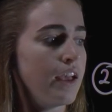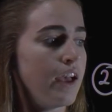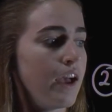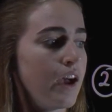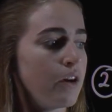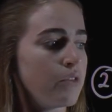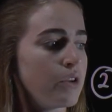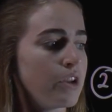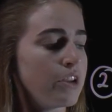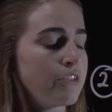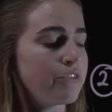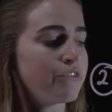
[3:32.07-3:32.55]

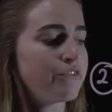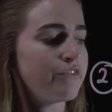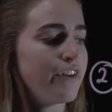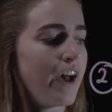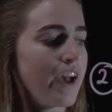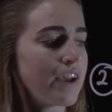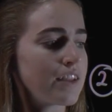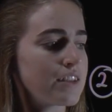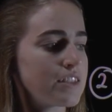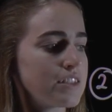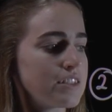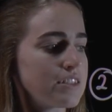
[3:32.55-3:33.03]
and we need
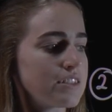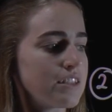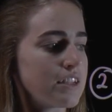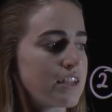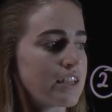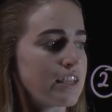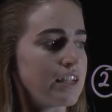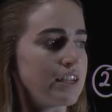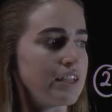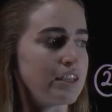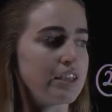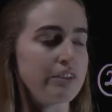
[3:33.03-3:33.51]
factors that are
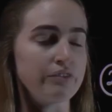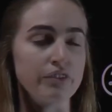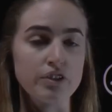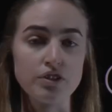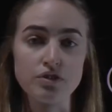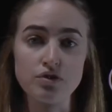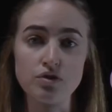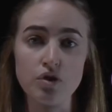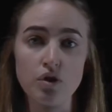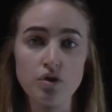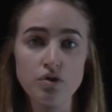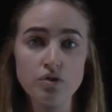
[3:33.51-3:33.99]
going to give
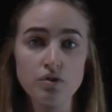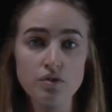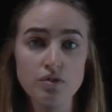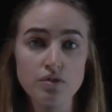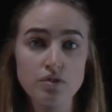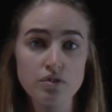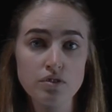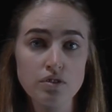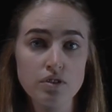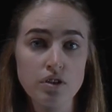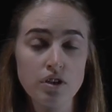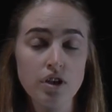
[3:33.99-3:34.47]
us
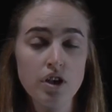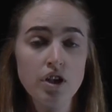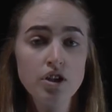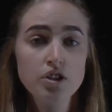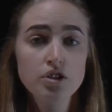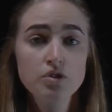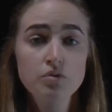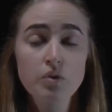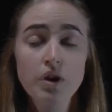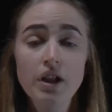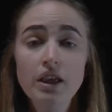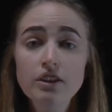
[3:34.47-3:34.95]
those.
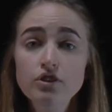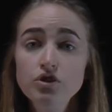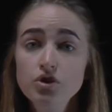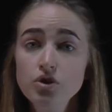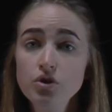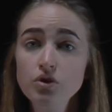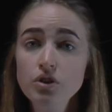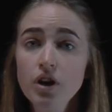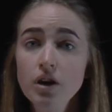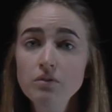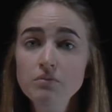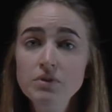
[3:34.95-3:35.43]
So we need
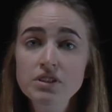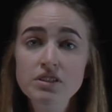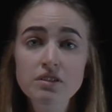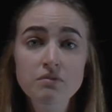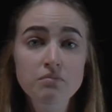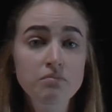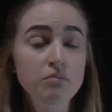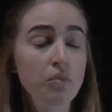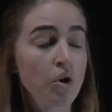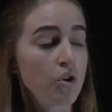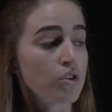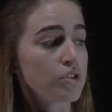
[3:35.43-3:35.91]
two numbers that
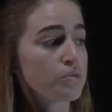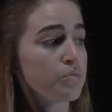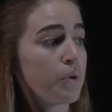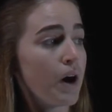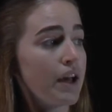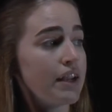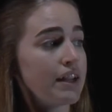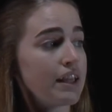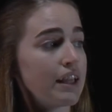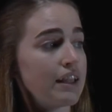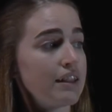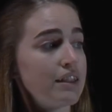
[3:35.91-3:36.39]

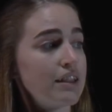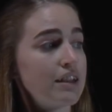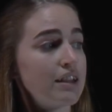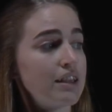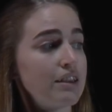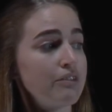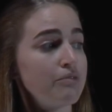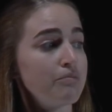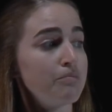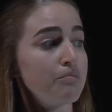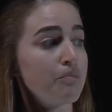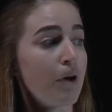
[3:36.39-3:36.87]
multiply together to
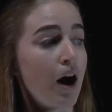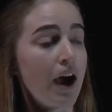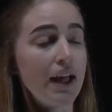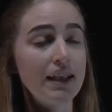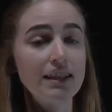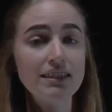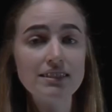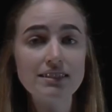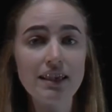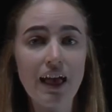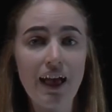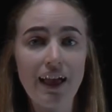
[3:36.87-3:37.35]
give
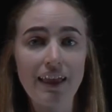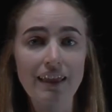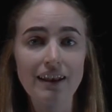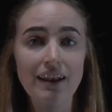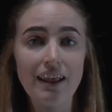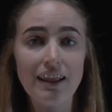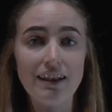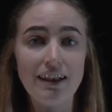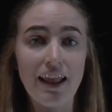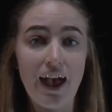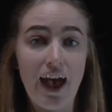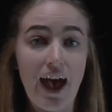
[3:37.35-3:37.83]
minus 8
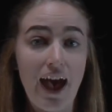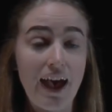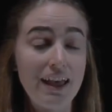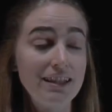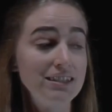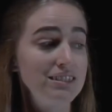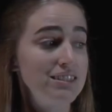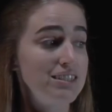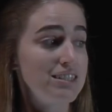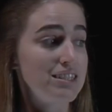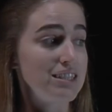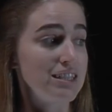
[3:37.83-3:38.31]
and
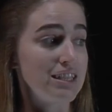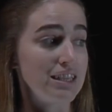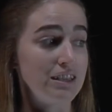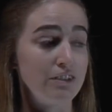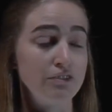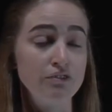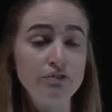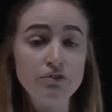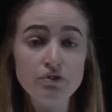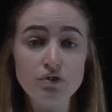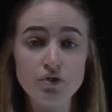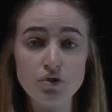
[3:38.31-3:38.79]
add to
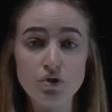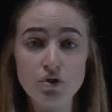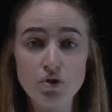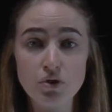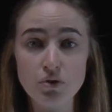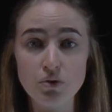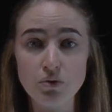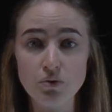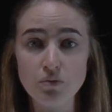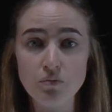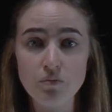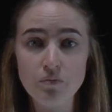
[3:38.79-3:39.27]
give
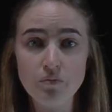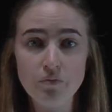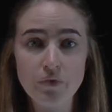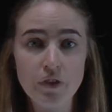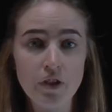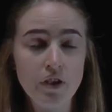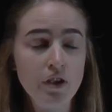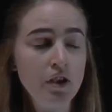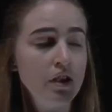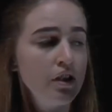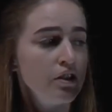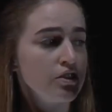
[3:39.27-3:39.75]
2.
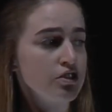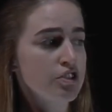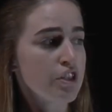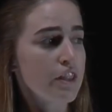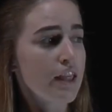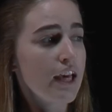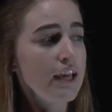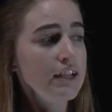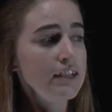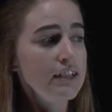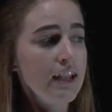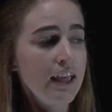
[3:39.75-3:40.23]
So
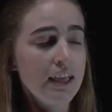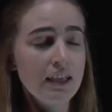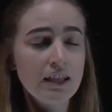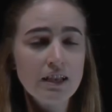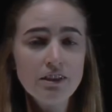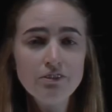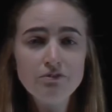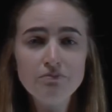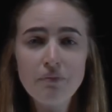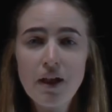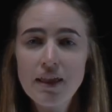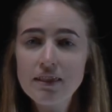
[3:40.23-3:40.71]
that
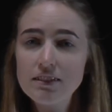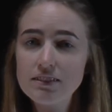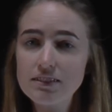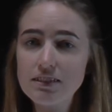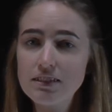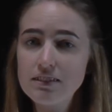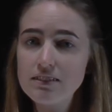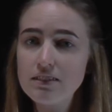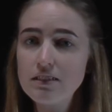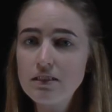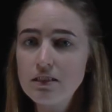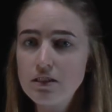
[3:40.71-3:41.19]
negative makes
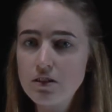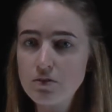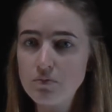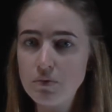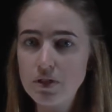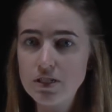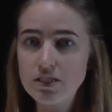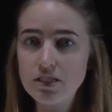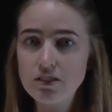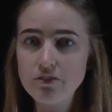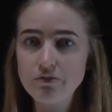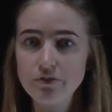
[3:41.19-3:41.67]
things a little
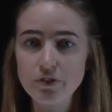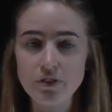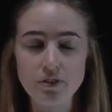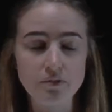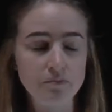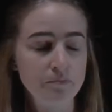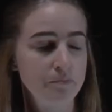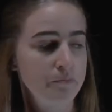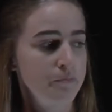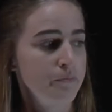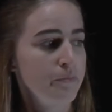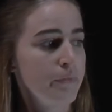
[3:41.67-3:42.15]
bit different.